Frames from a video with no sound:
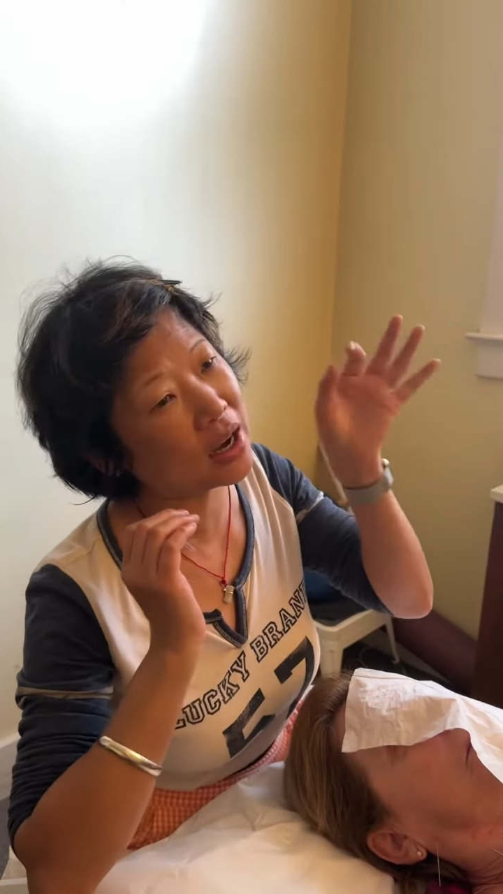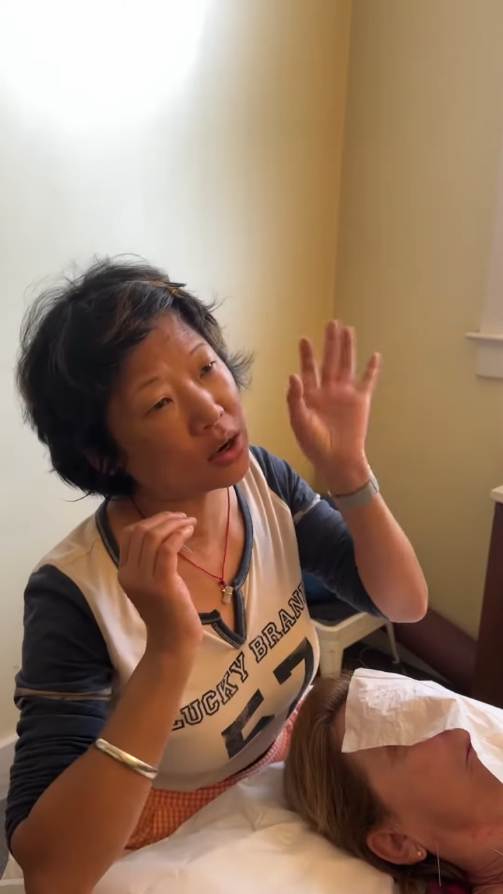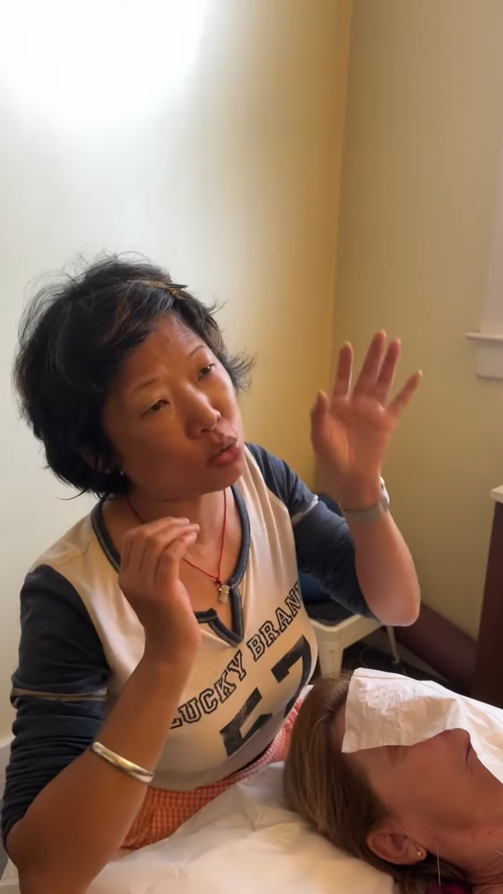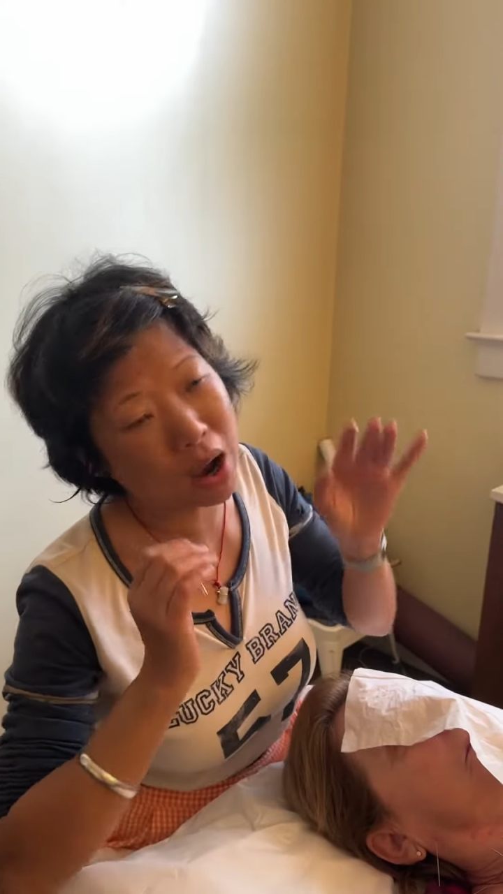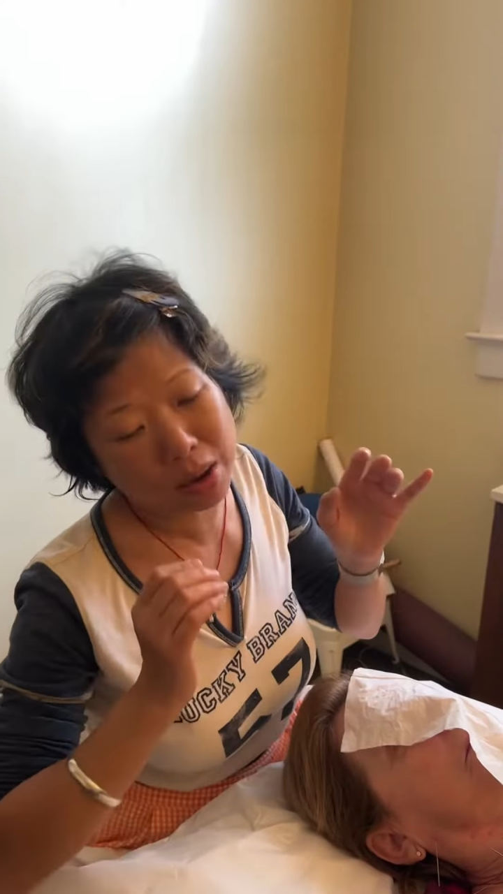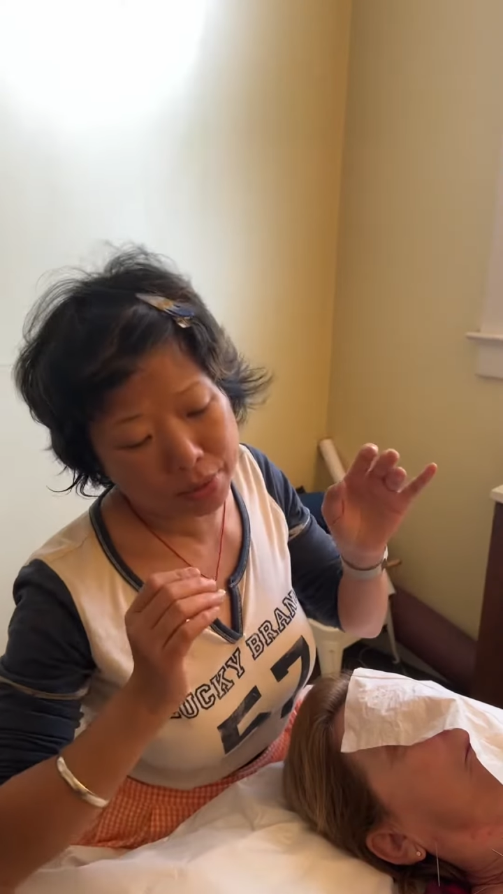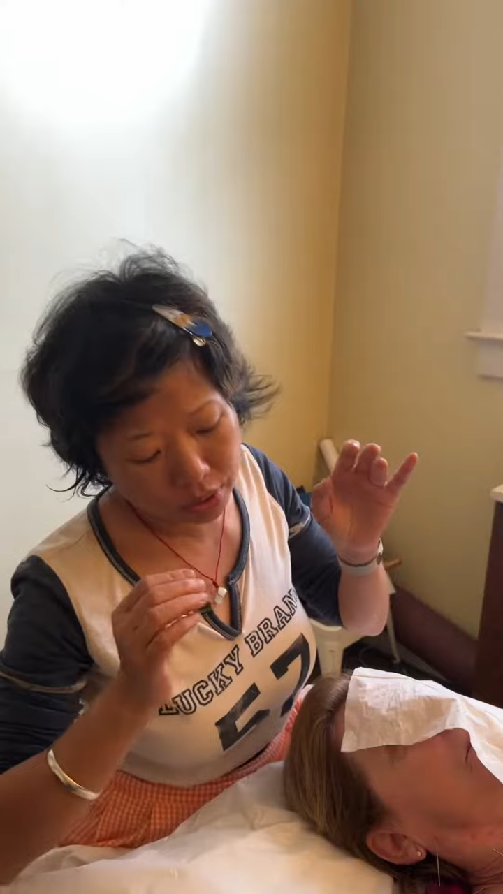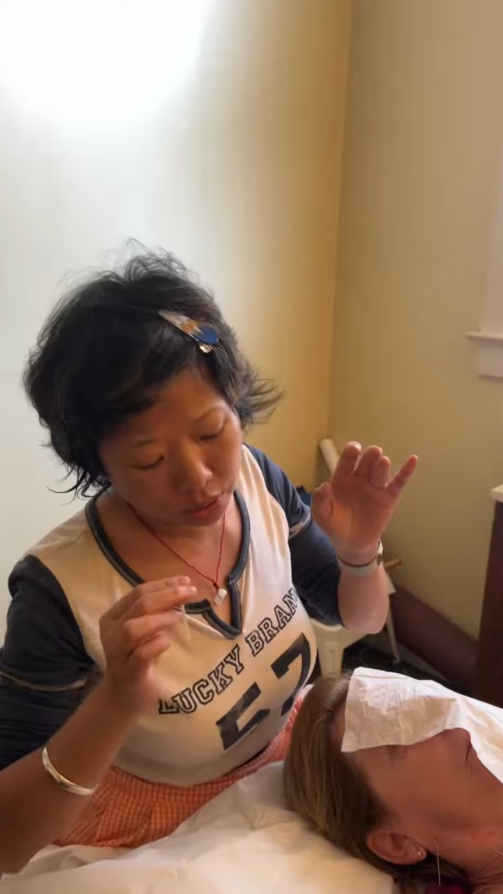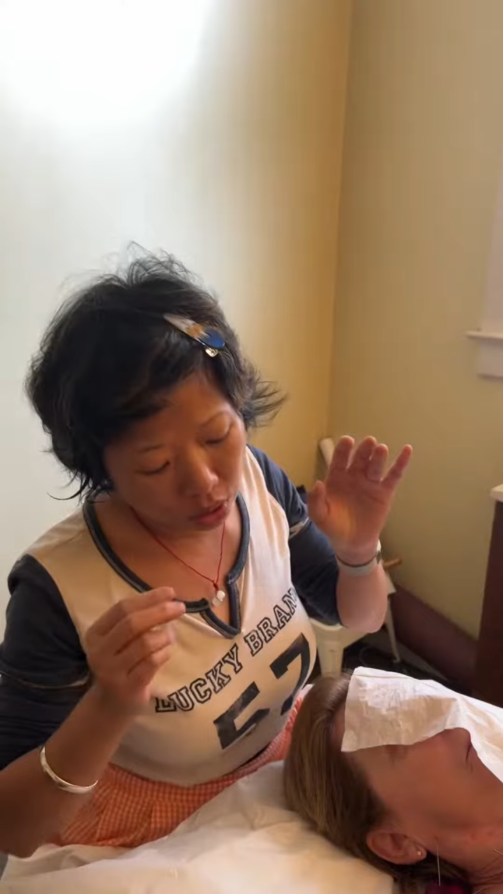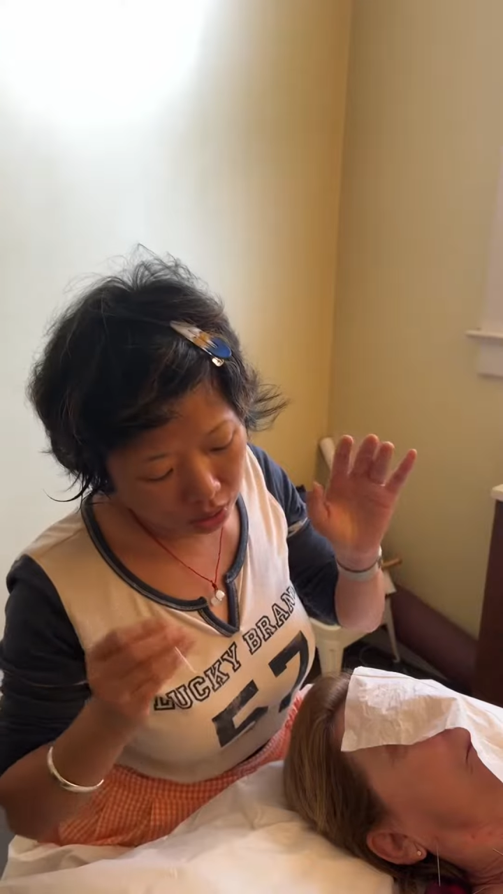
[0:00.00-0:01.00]
like a
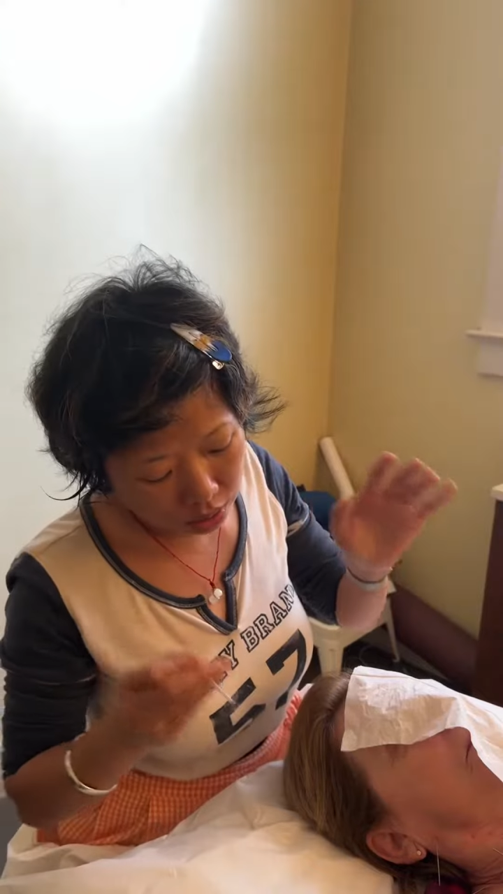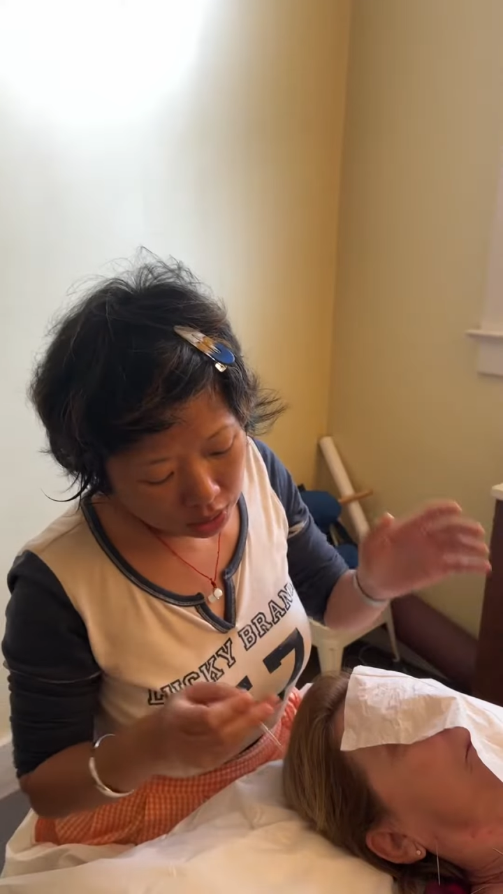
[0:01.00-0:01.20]
rubber, or